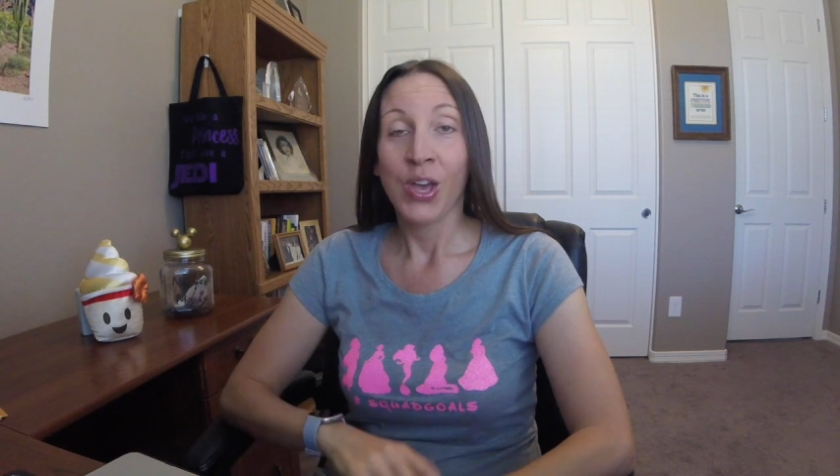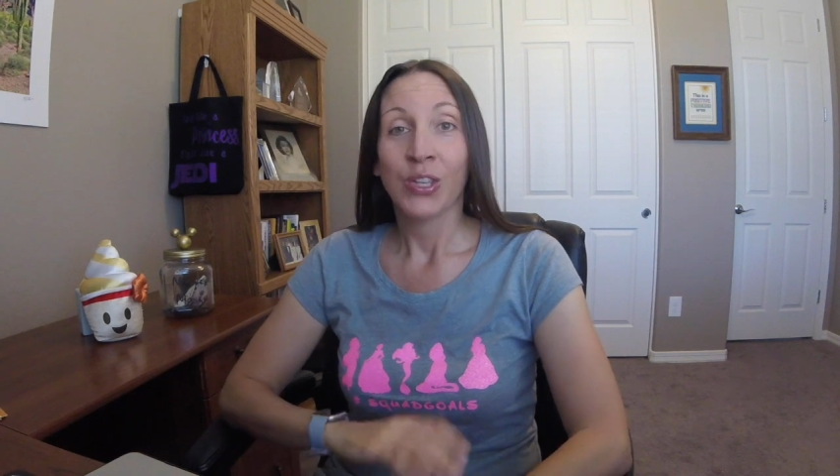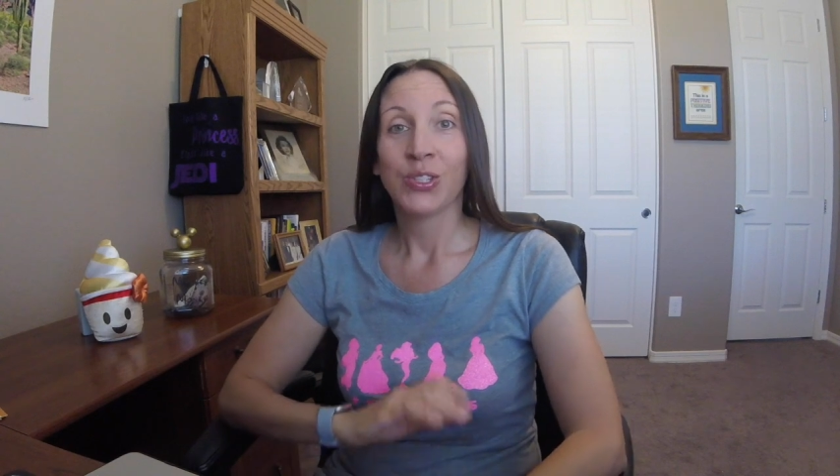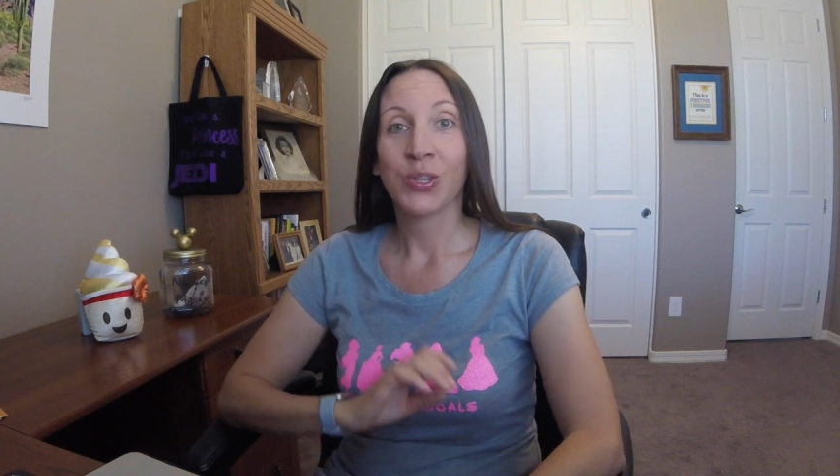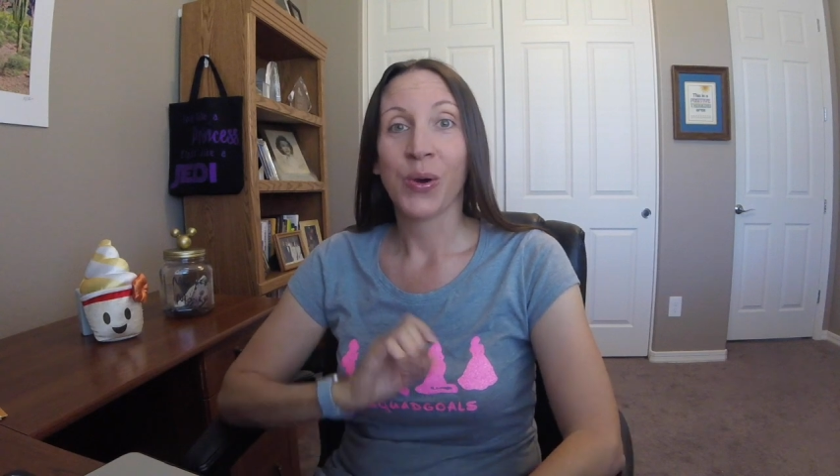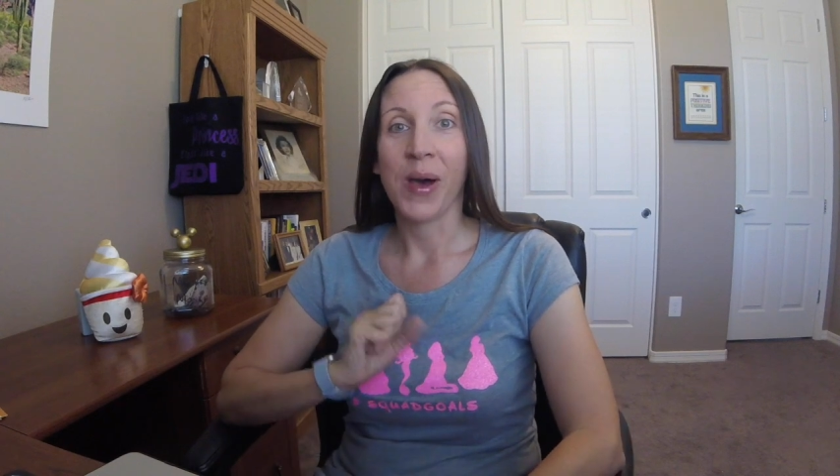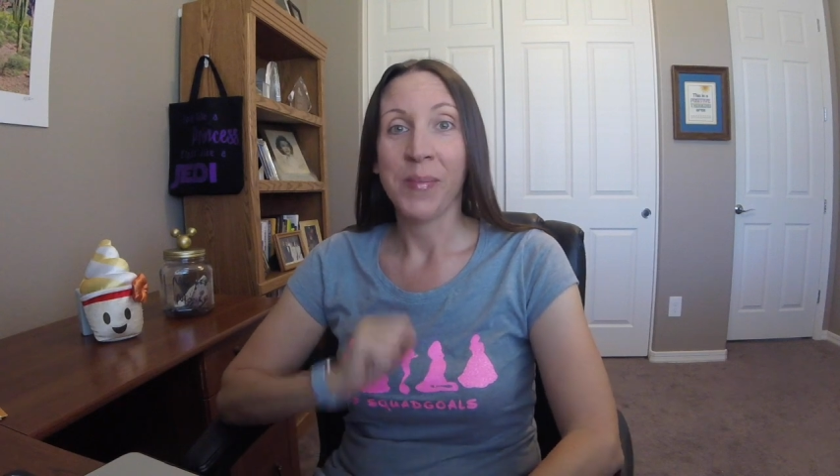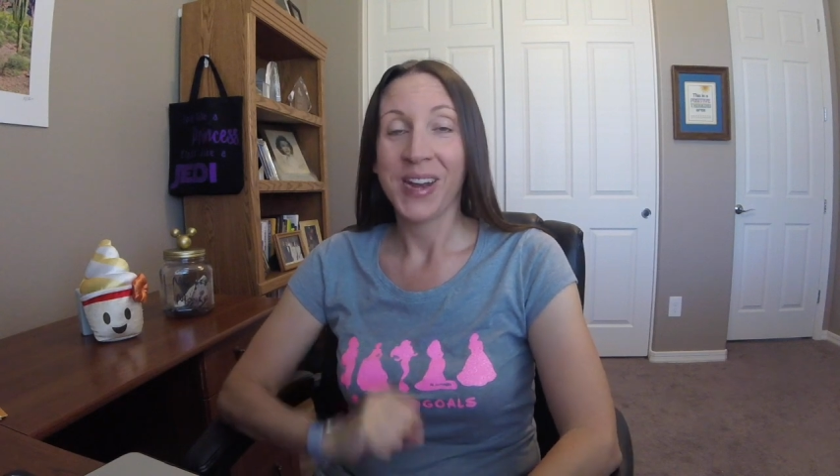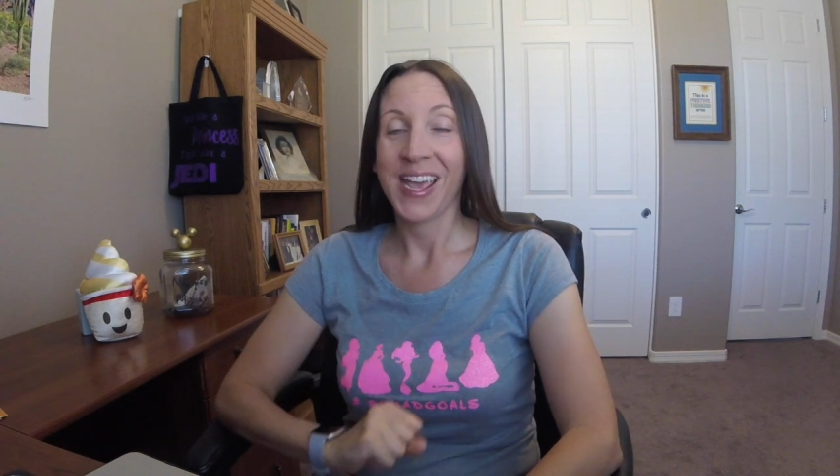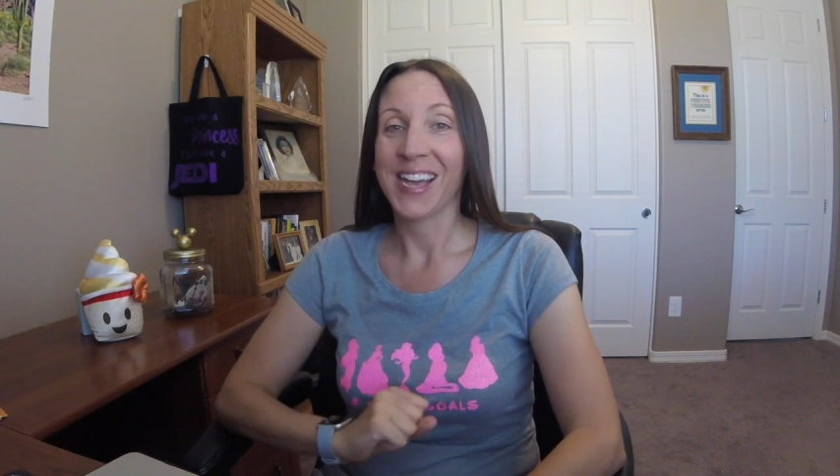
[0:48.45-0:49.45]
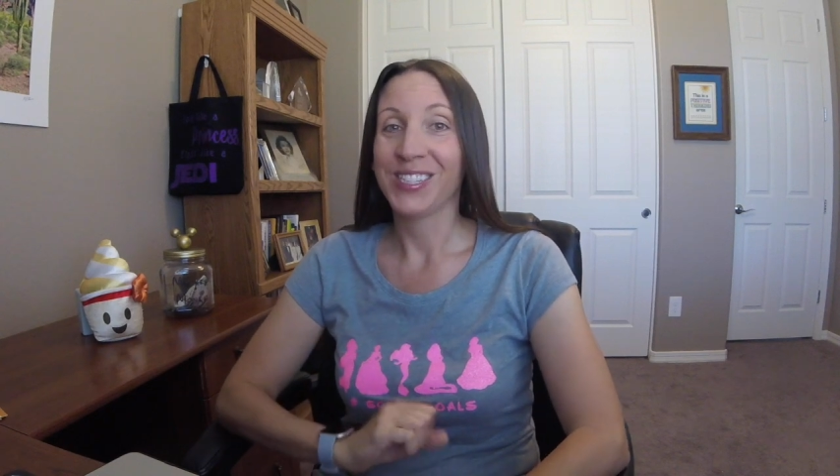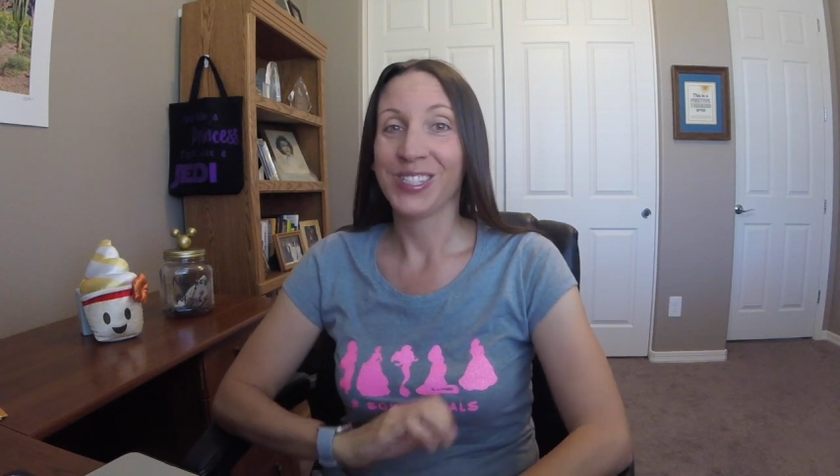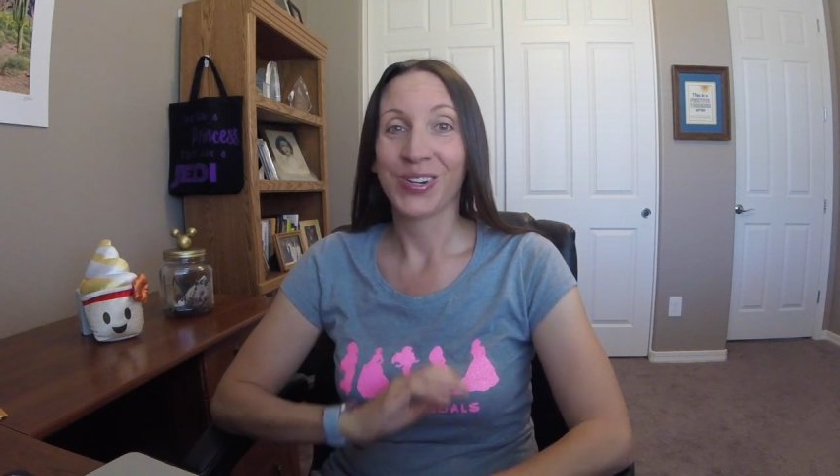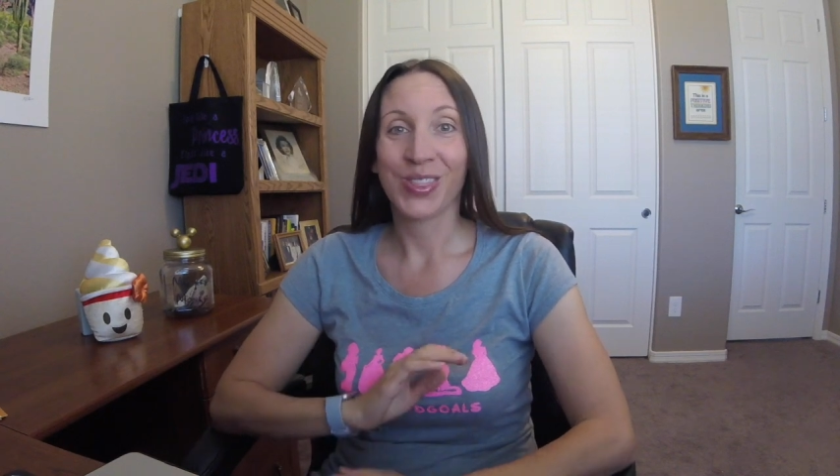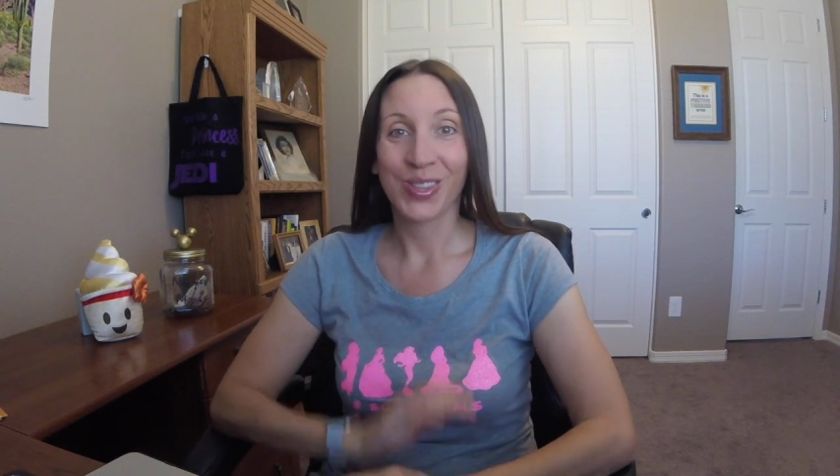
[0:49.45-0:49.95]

So I'm going to answer